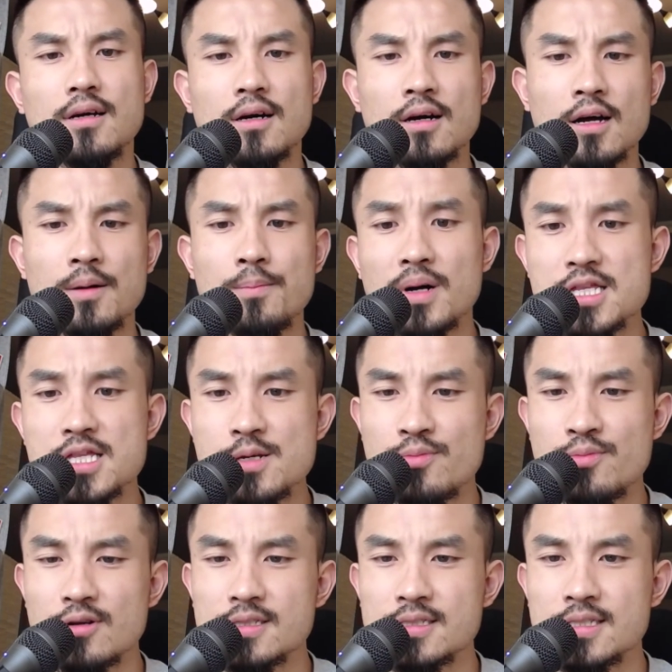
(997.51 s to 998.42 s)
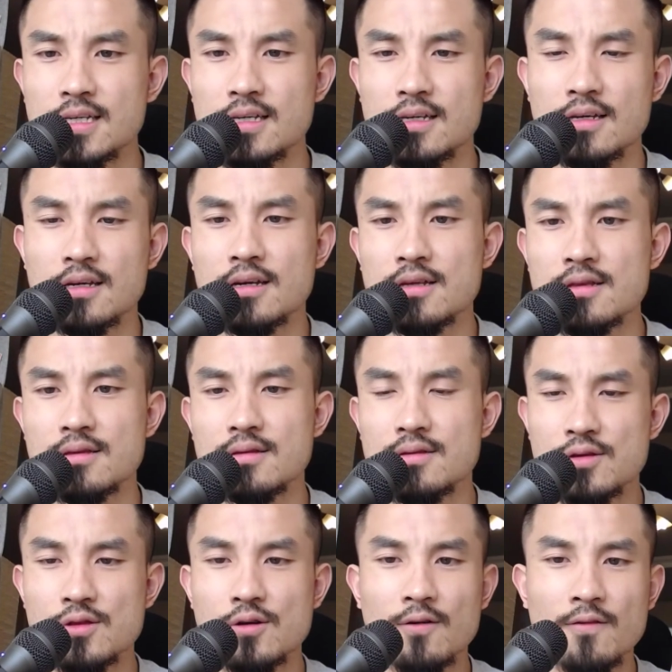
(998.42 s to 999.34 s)
money printing
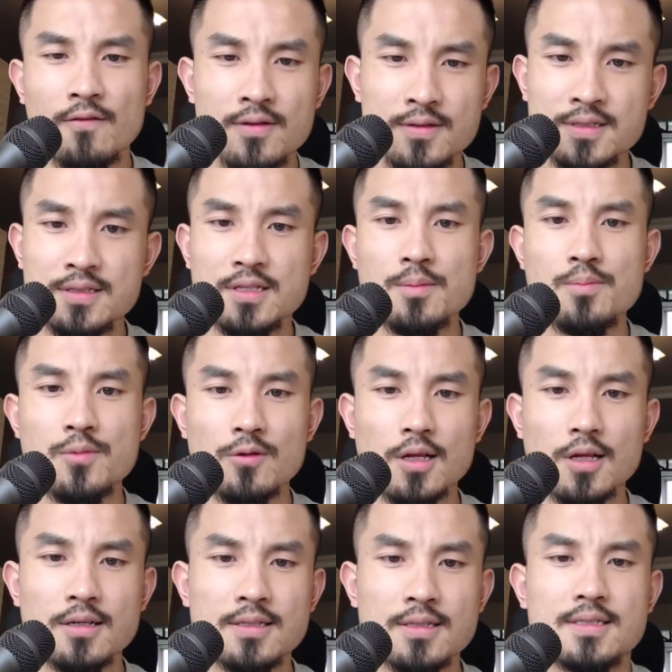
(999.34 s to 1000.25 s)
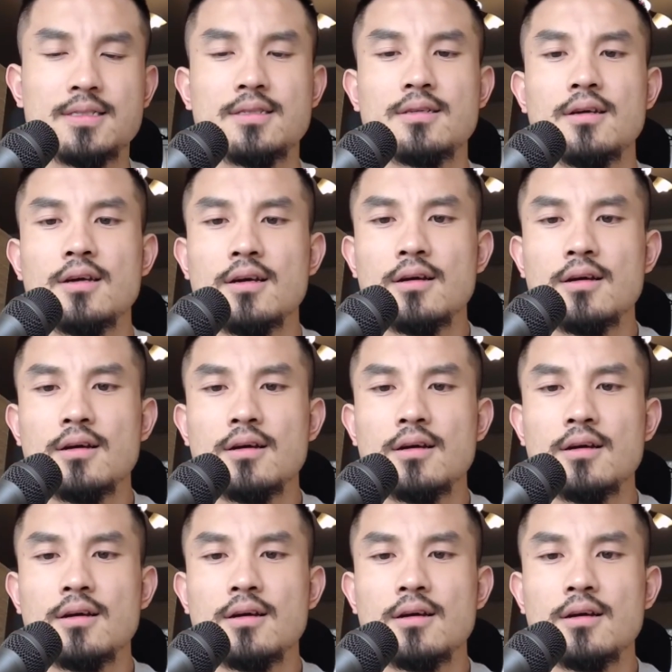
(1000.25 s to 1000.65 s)
and stimulus